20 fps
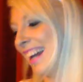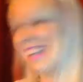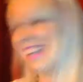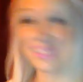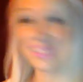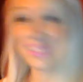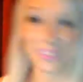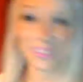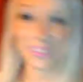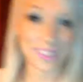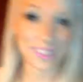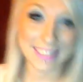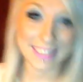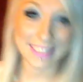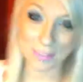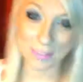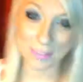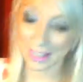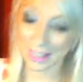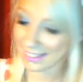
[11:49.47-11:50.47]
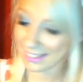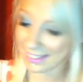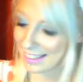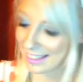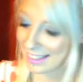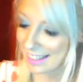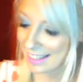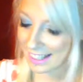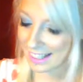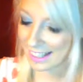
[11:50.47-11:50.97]
like that every time
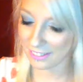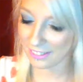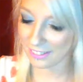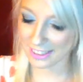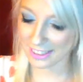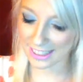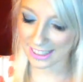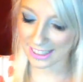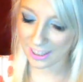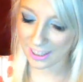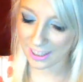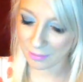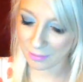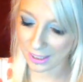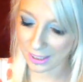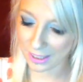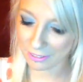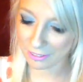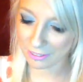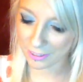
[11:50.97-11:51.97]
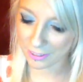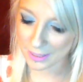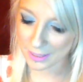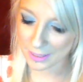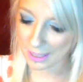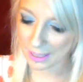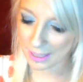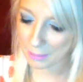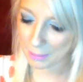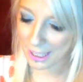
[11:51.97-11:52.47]
I flip to that page, whether it's
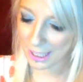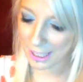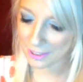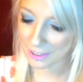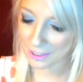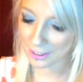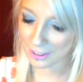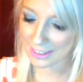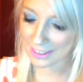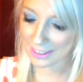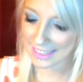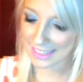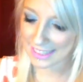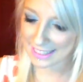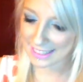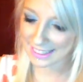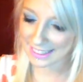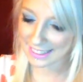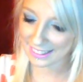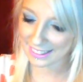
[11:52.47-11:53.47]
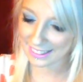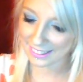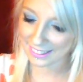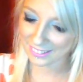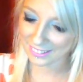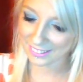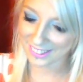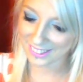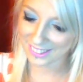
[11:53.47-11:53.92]
accidentally or whatever, so